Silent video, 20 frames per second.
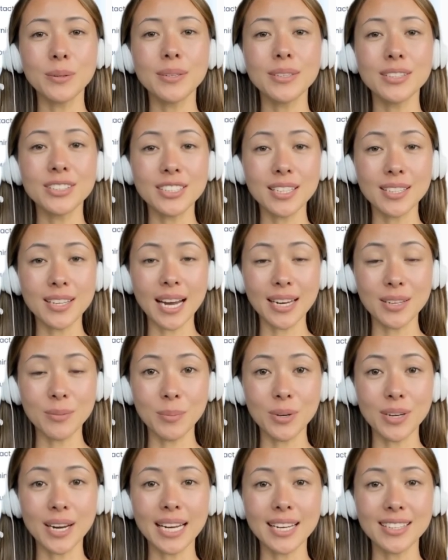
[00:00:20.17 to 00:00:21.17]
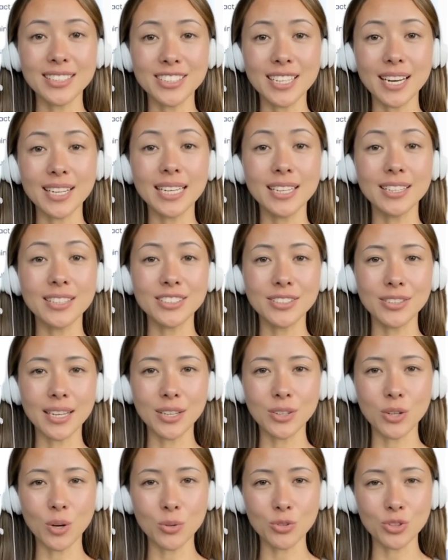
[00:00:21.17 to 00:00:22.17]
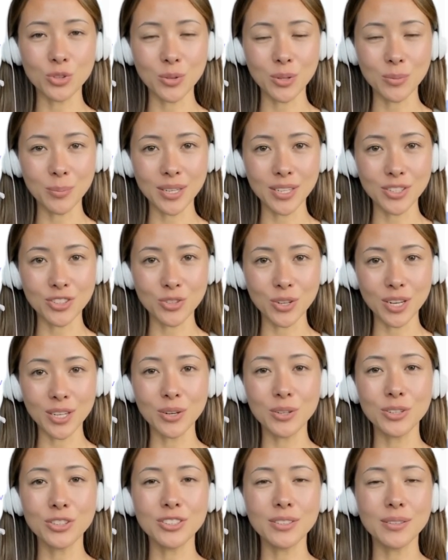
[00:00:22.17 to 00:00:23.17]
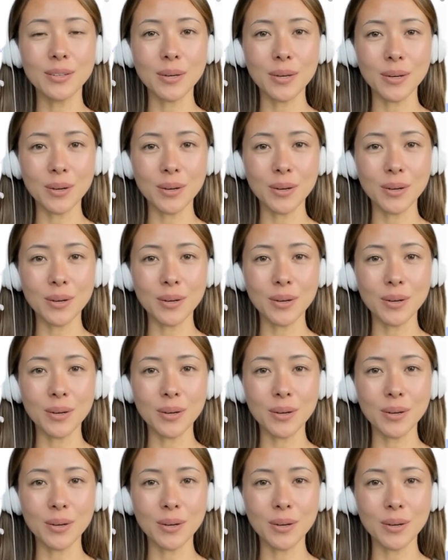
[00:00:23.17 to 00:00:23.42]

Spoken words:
Select Plan Settings, then go to Administrators.